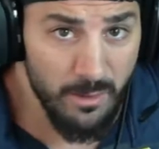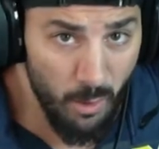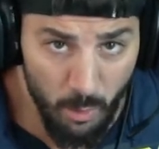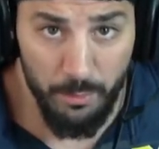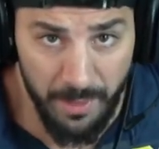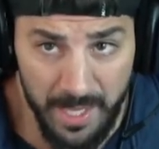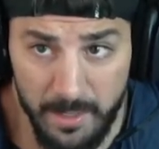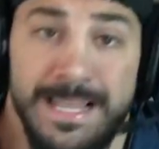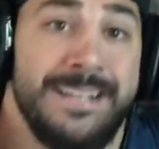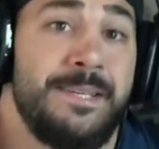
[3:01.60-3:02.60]
the whole
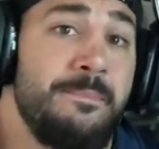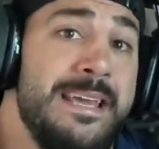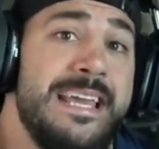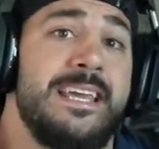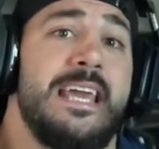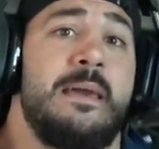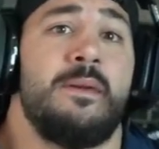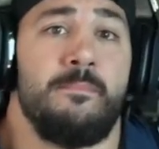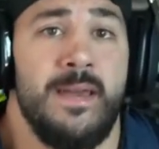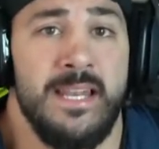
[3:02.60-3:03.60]
thing. Now, to me, him
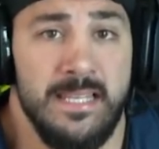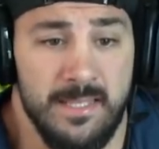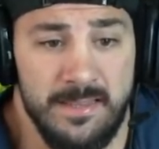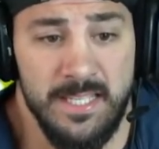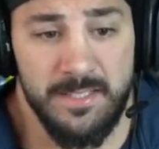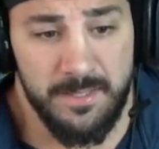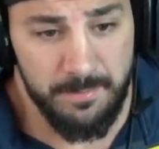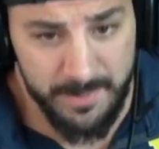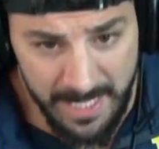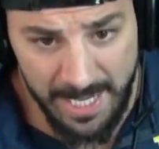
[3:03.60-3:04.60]
admitting that these
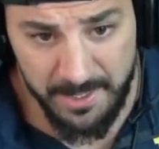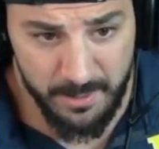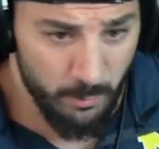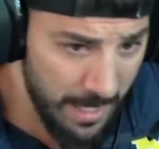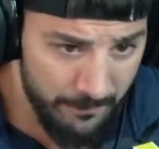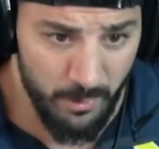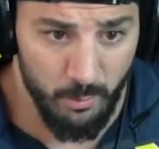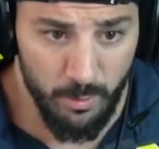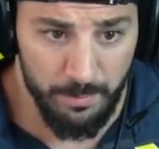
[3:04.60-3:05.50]
texts or whatever were